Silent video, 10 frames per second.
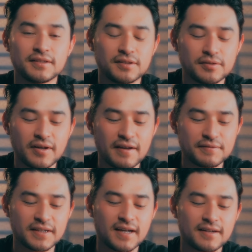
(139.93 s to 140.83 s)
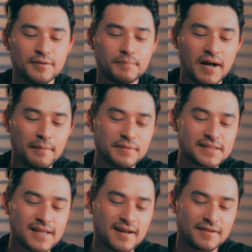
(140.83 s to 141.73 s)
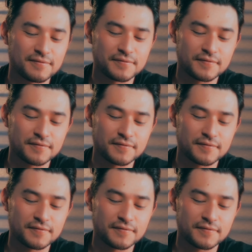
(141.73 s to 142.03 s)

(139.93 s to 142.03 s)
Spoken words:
You do have to kind of pop this out of